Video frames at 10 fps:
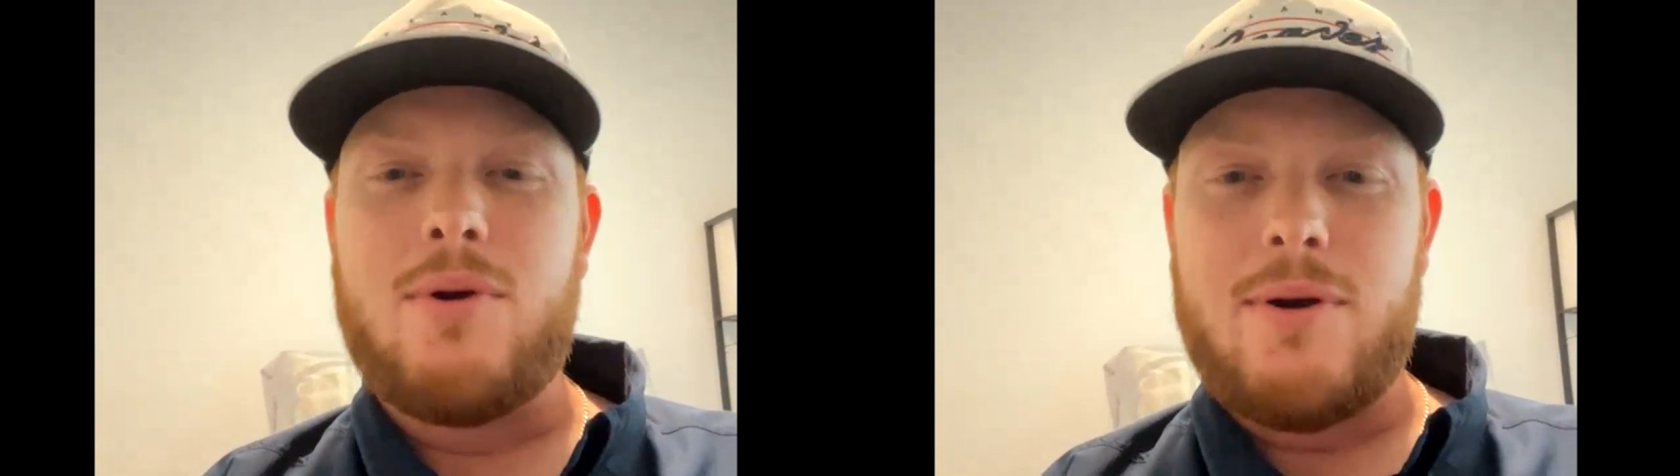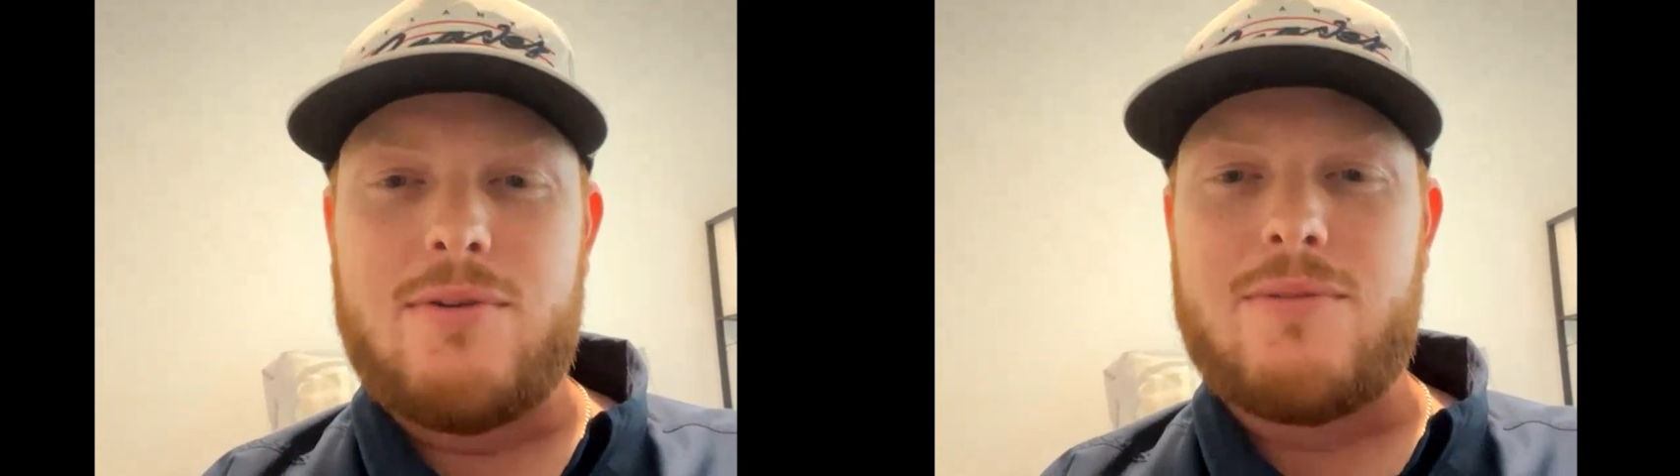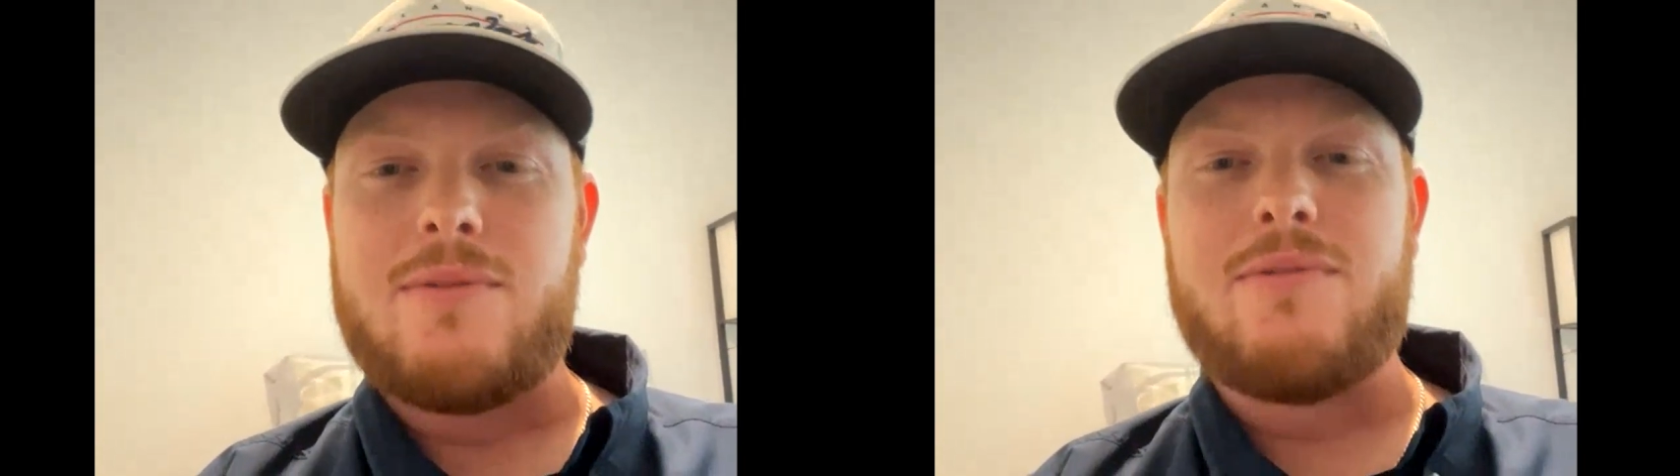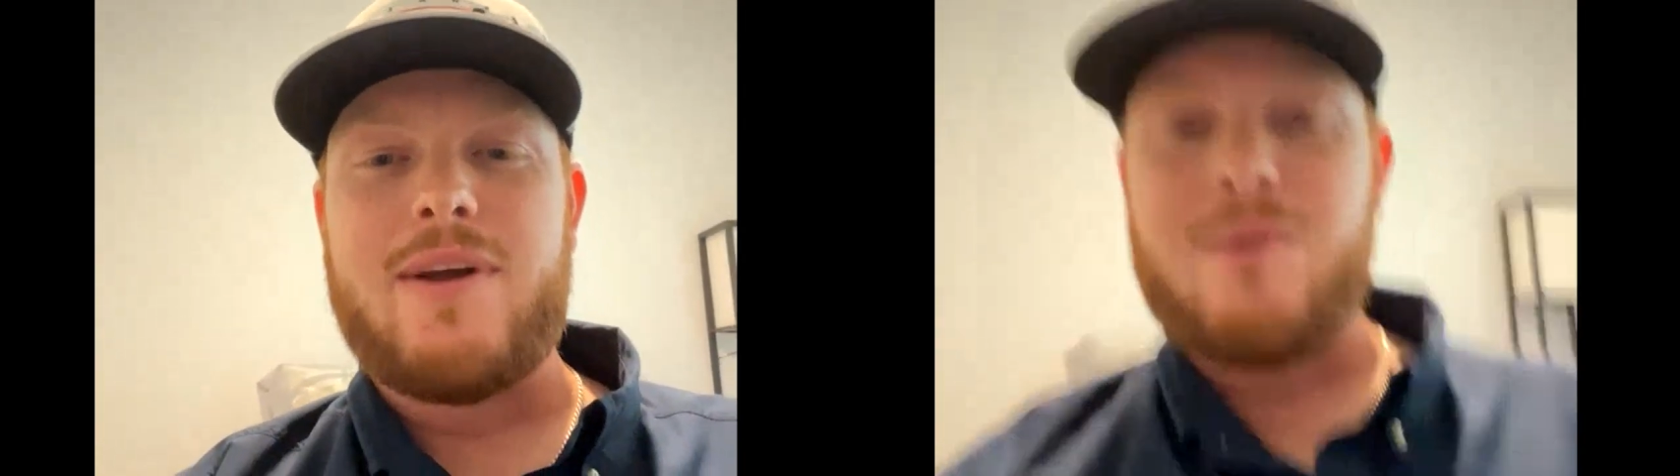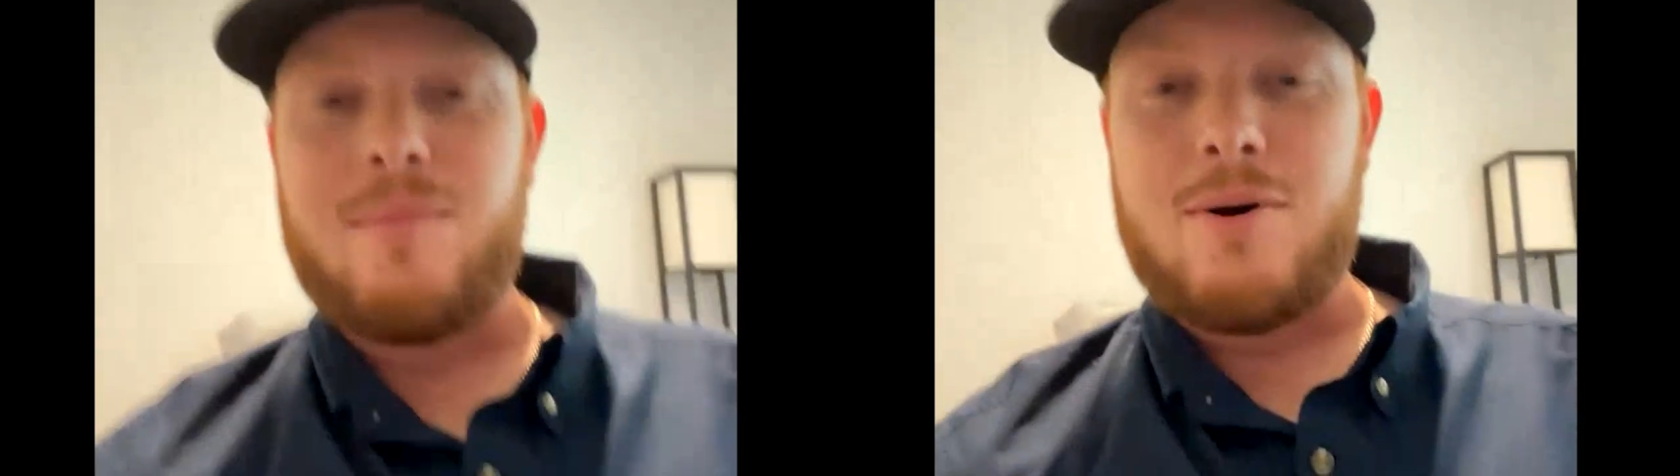groove and
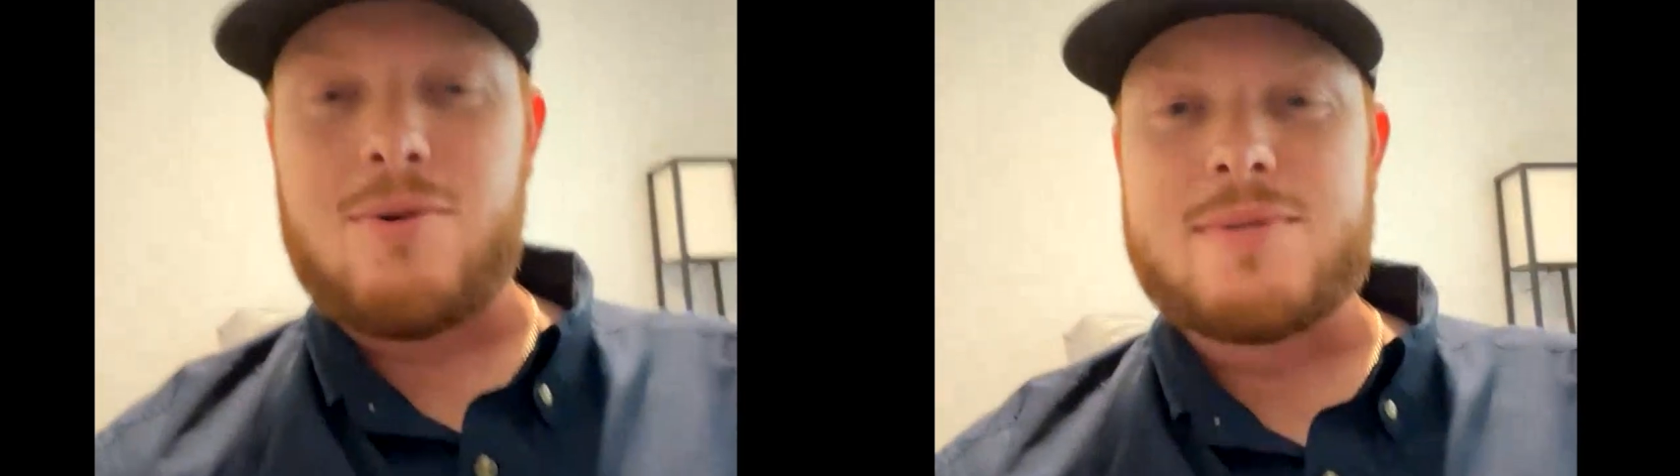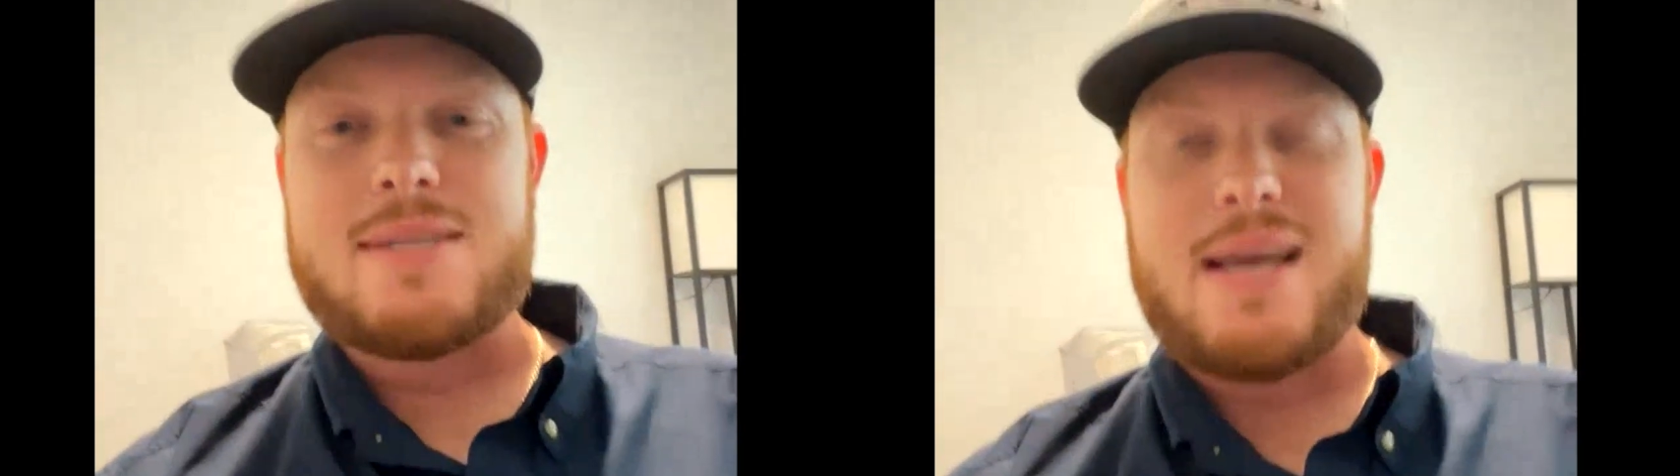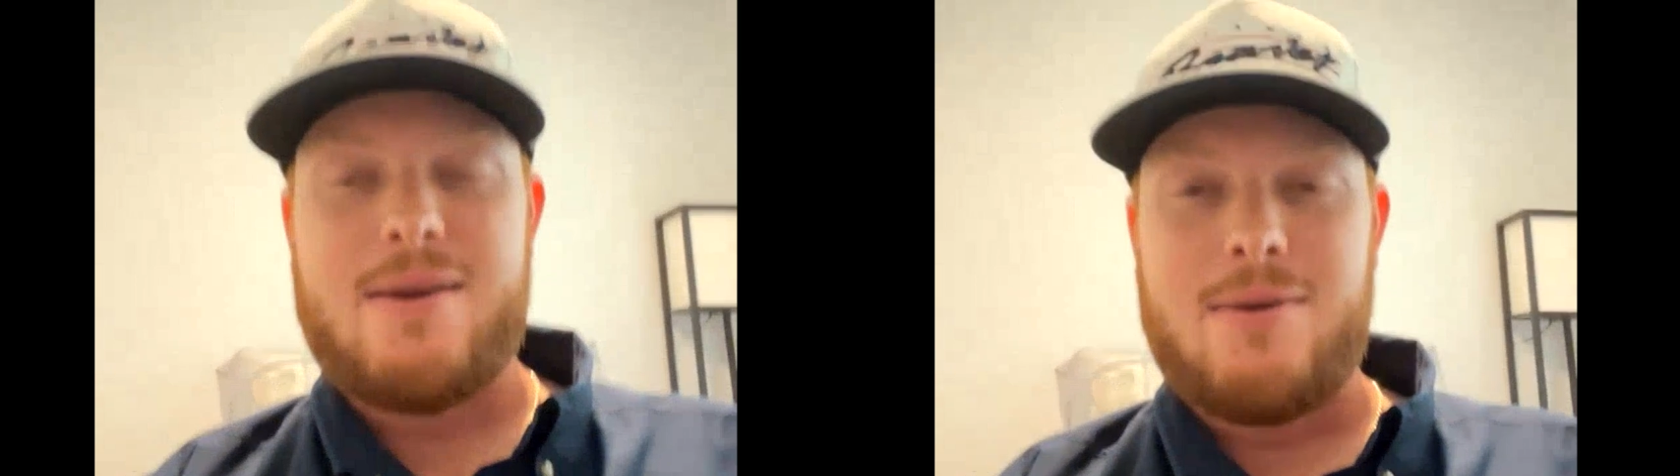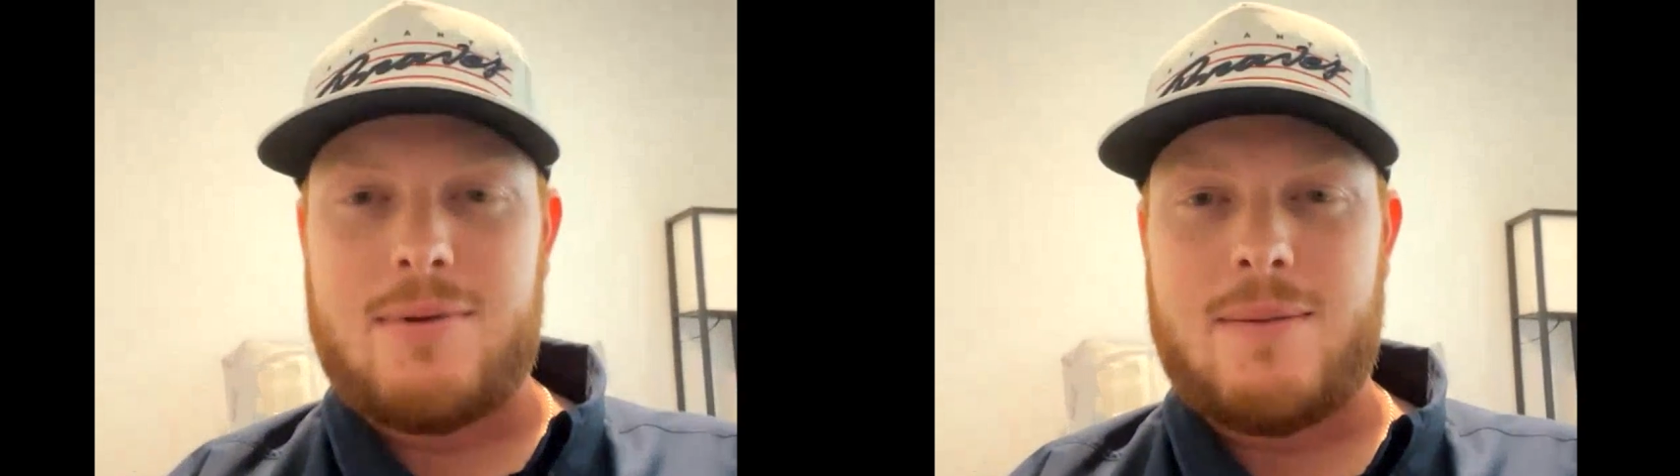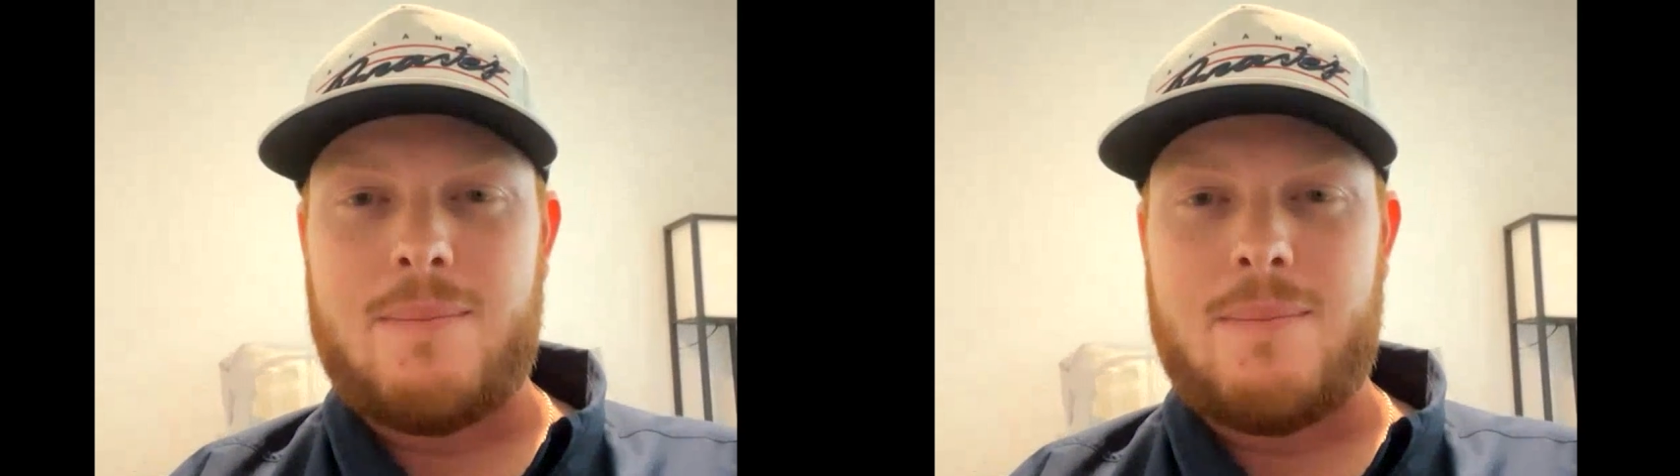found my own sound.